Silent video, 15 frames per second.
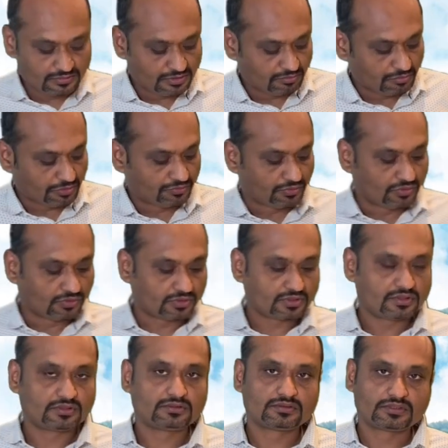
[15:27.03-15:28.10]
before
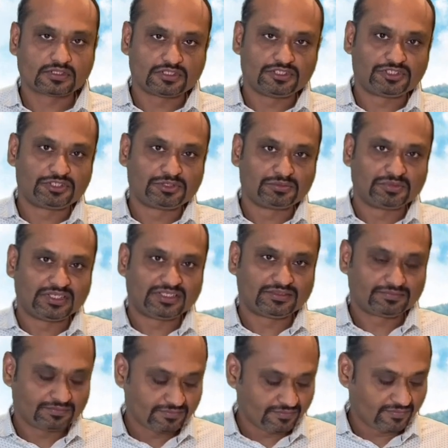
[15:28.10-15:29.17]
consuming
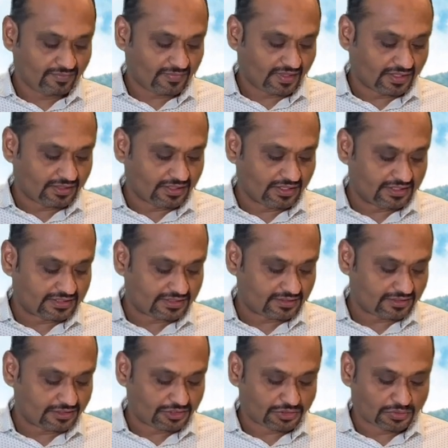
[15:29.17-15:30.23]
these
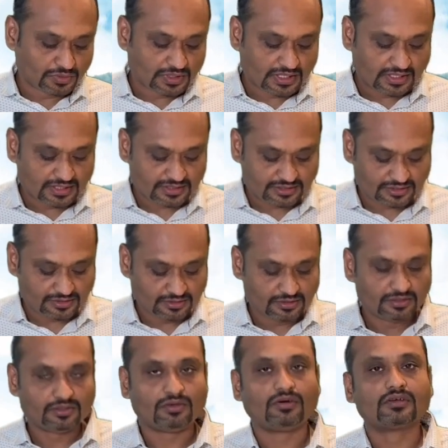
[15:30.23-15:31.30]
sodas
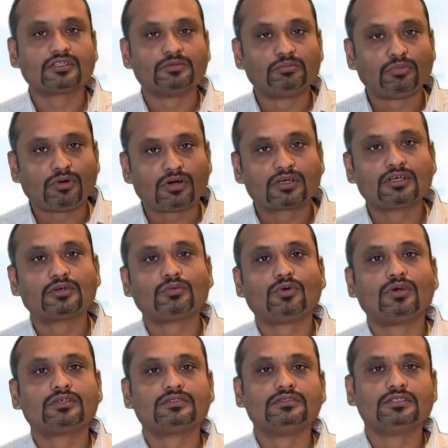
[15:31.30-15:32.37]
or the bottled
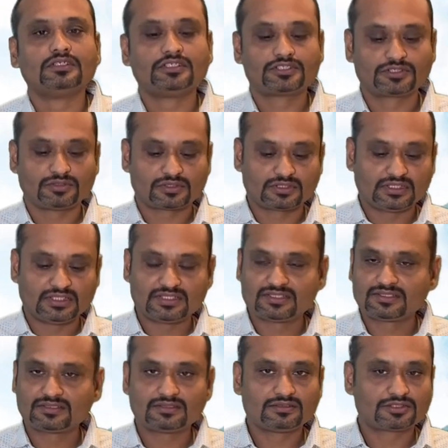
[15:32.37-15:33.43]
waters or
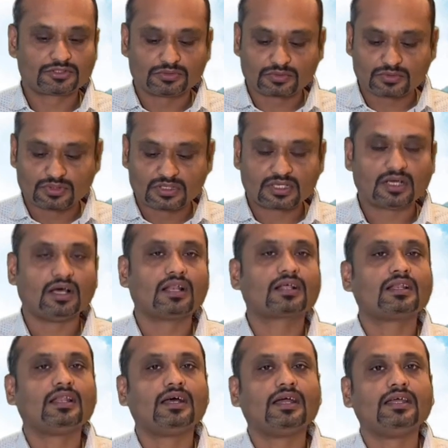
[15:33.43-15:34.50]
these so-called
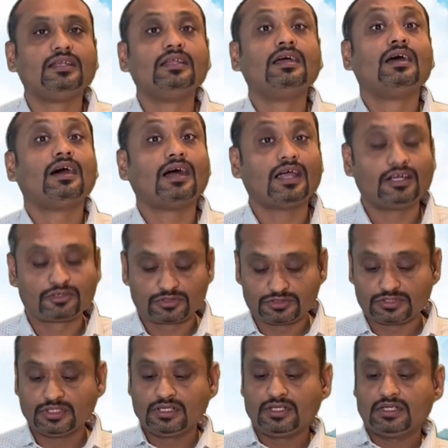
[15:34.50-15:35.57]
alkaline
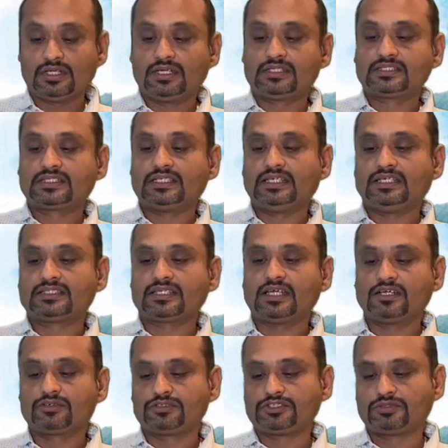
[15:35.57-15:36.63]
it says
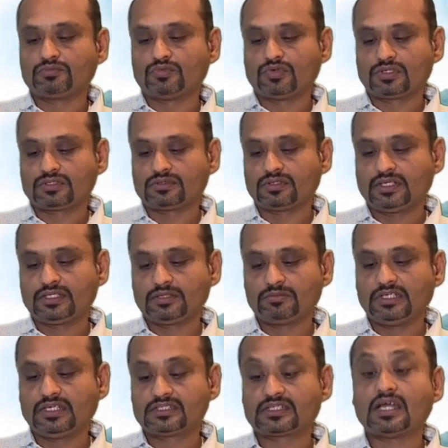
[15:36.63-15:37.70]
hydrogen water, right? I
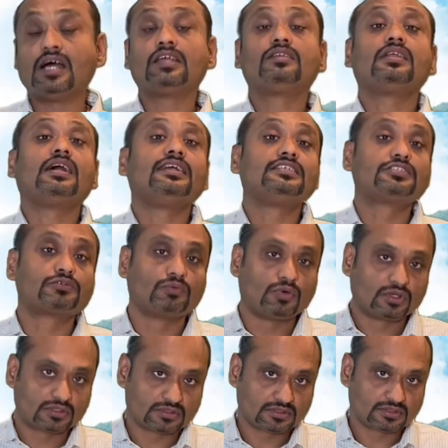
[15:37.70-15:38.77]
mean, it's ionized
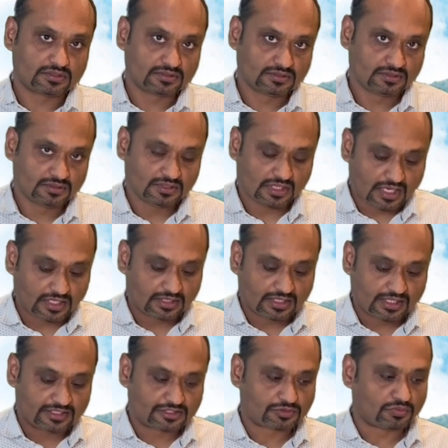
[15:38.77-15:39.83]
water,
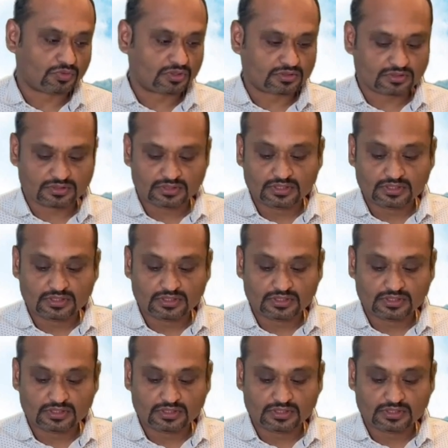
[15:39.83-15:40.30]
ionized water.